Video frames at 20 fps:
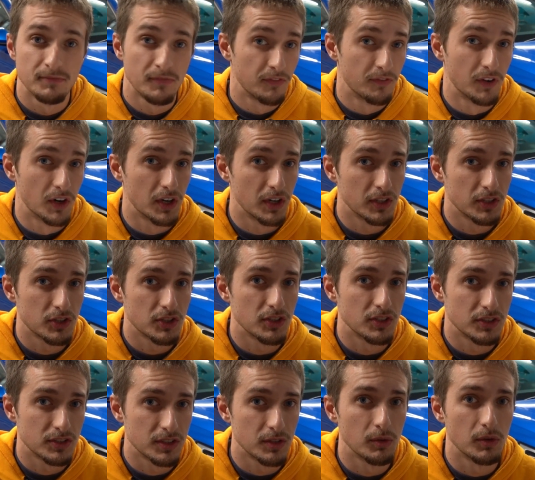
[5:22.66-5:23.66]
very
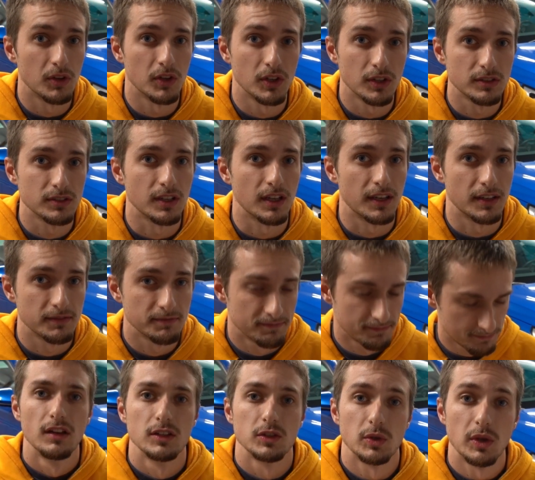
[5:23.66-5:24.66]
interested to see what it looks like.
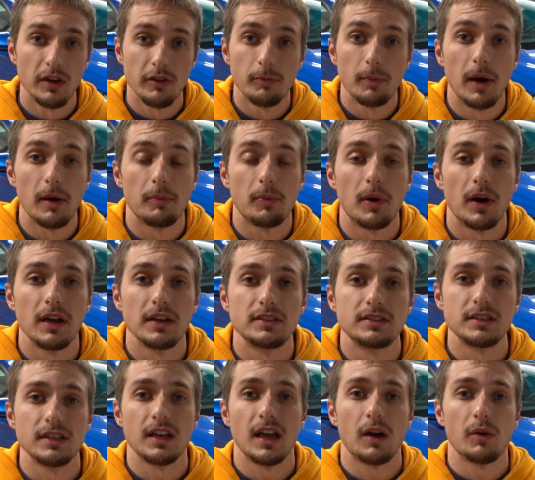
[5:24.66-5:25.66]
So enough about
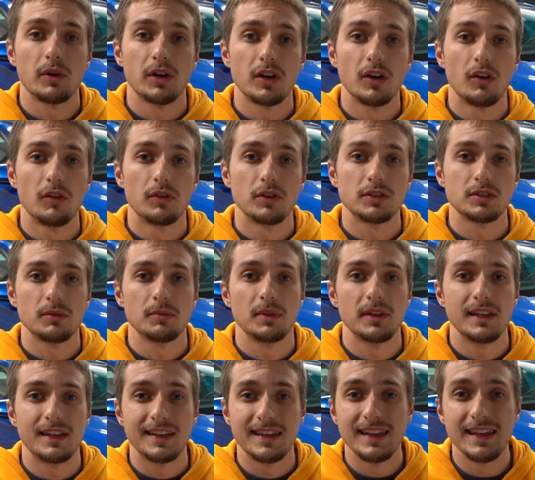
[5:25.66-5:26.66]
pricing. I want to go over some of
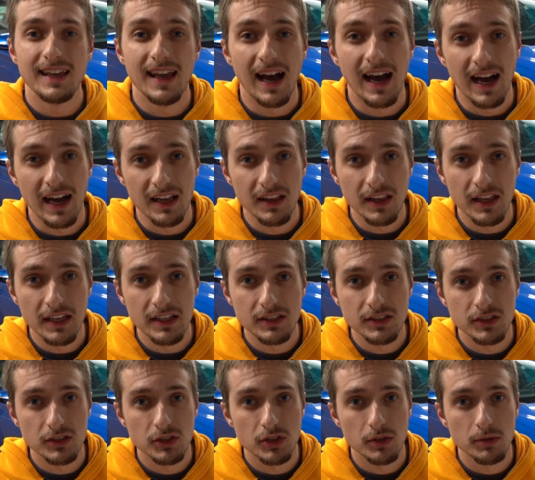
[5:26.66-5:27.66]
the key
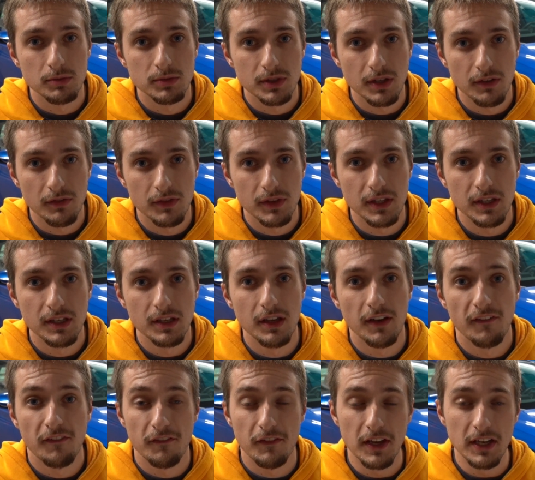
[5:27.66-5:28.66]
highlights in terms of
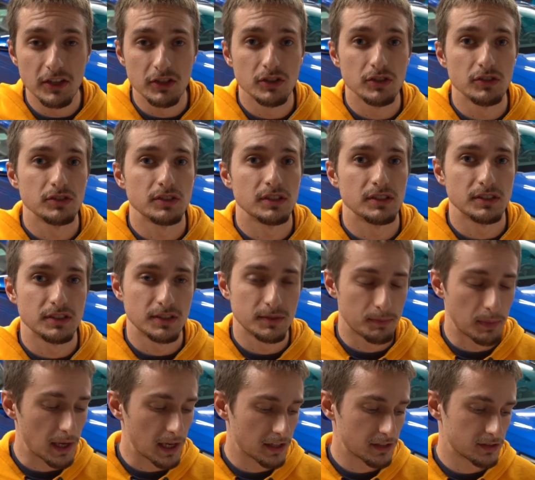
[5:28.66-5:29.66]
the features and
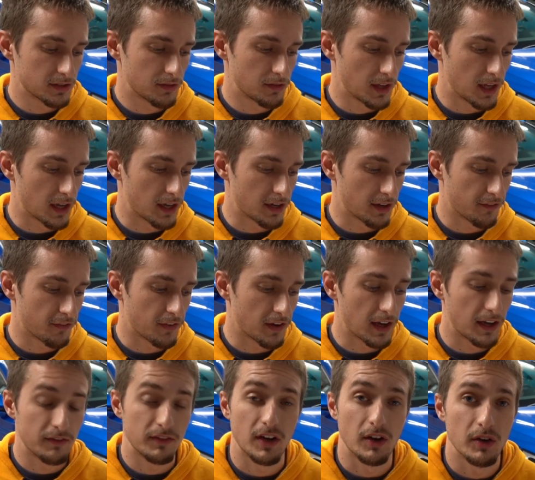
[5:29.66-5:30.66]
specs of the IONIQ
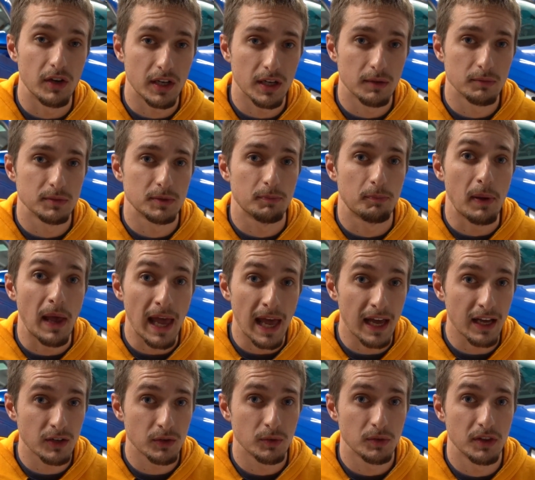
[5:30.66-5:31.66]
5. Now, it comes
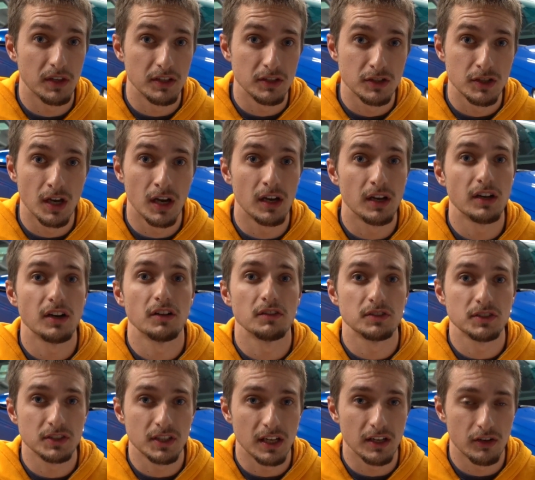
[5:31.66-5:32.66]
packed with a ton of
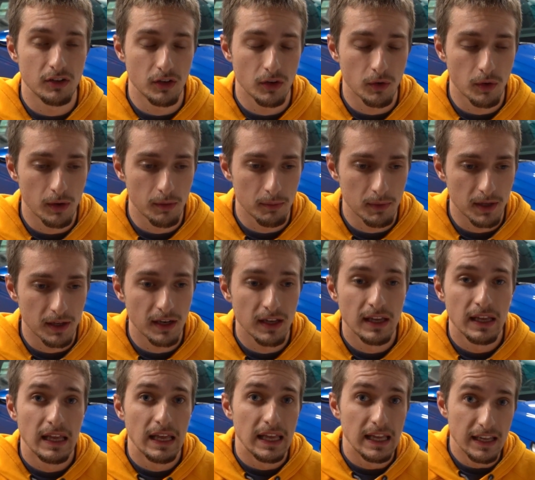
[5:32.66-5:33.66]
standard equipment,
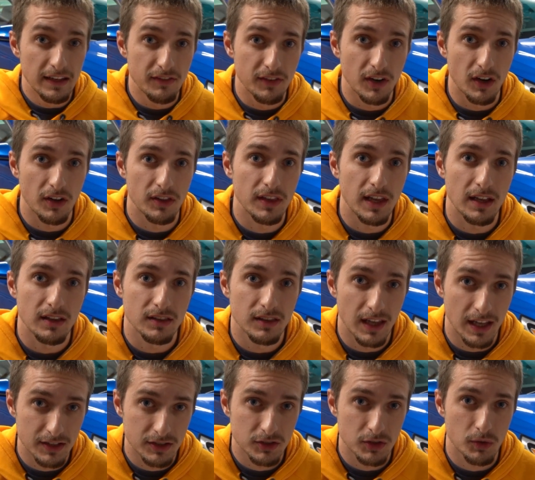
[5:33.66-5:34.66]
even on that
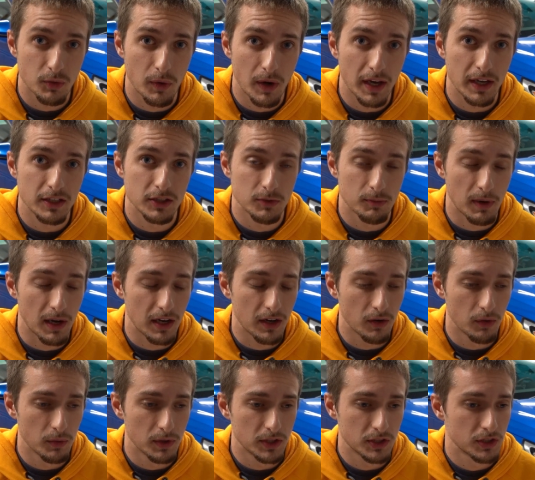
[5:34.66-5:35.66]
lesser range
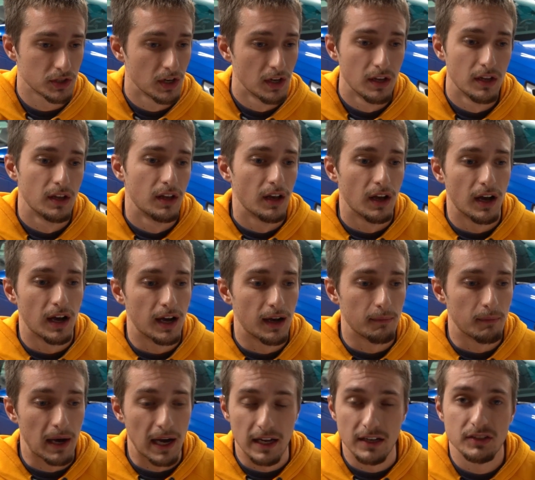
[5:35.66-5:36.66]
model, which
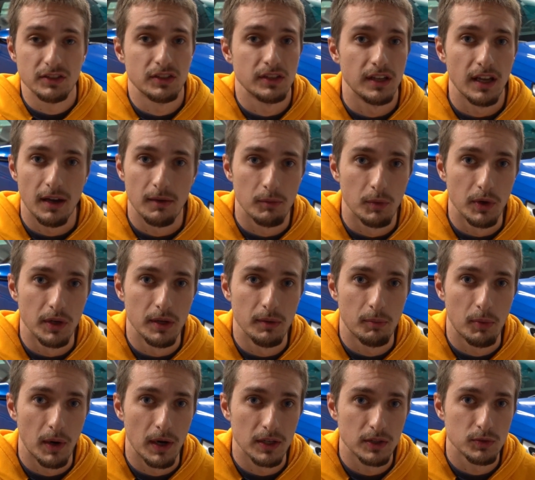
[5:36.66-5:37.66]
honestly I'm really
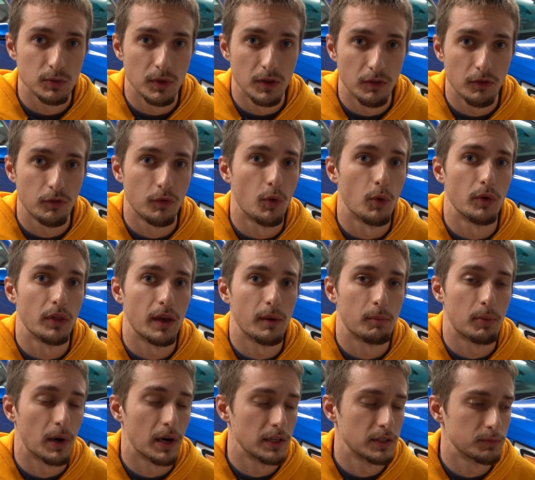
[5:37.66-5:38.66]
impressed with for
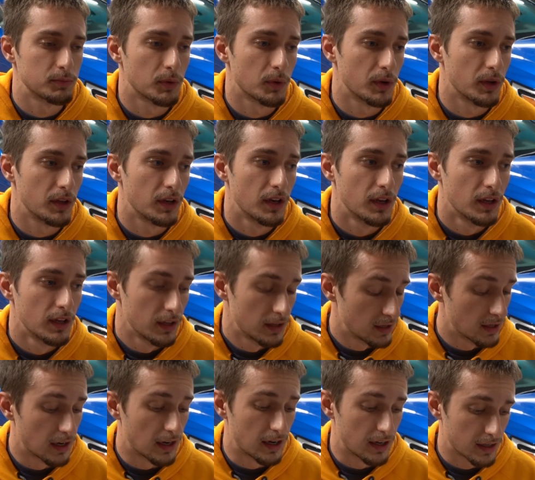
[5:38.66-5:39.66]
that price point.
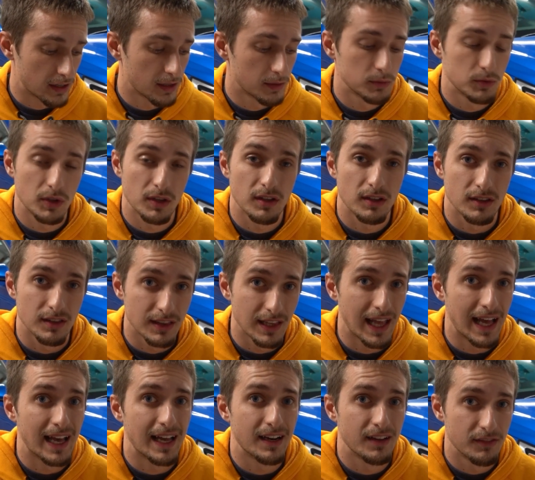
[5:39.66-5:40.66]
It comes with a
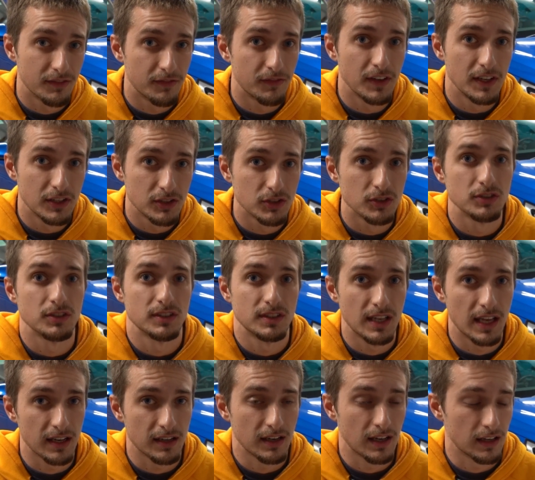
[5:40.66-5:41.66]
lot of features and
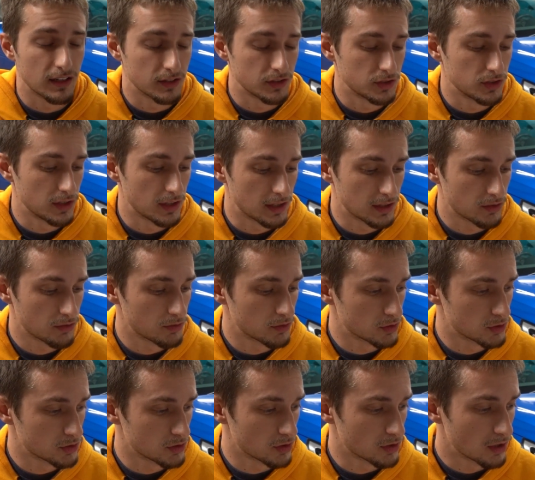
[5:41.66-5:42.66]
technology, that's for
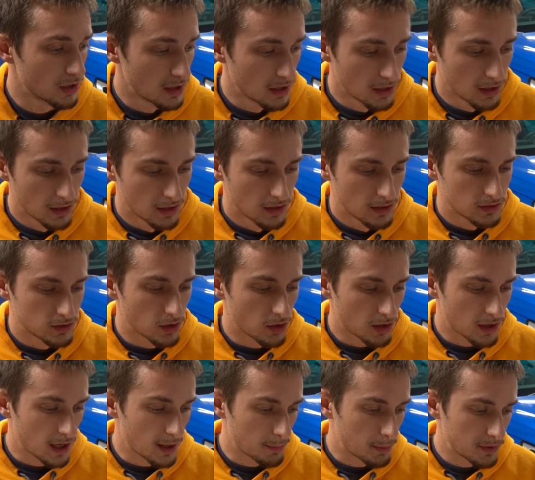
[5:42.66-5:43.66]
sure. So
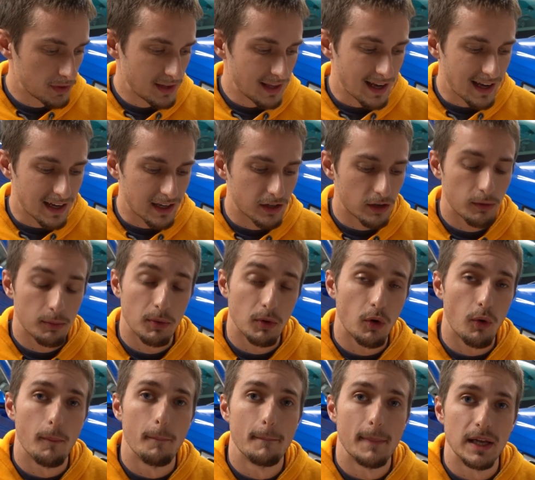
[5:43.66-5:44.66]
a couple of the
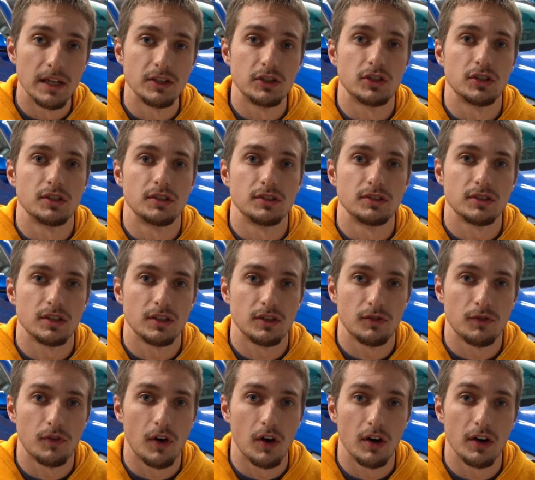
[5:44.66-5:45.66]
honorable mentions
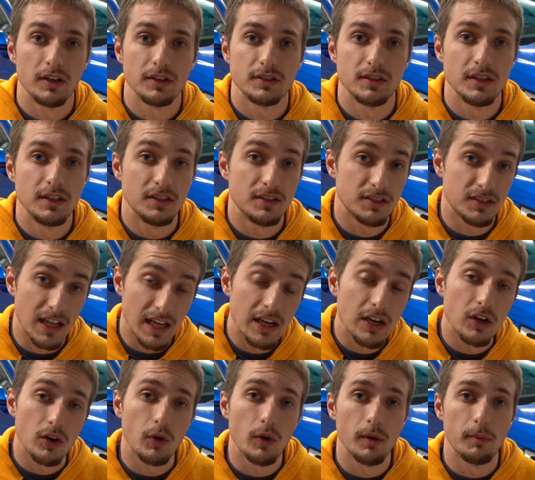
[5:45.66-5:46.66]
as far as the
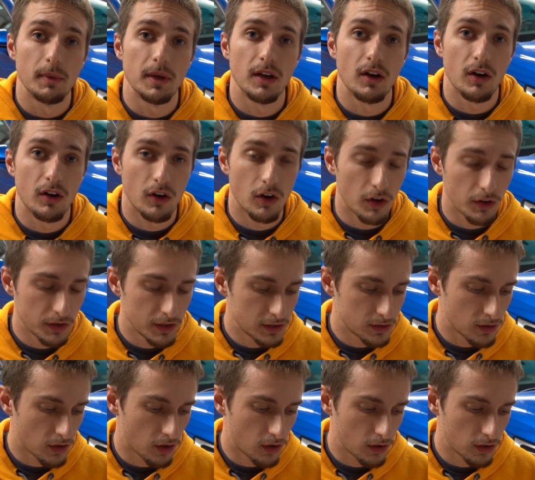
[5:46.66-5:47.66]
standard equipment on all
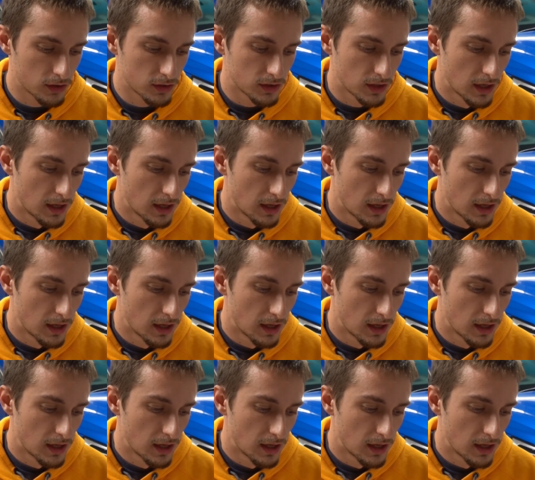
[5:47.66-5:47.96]
these cars.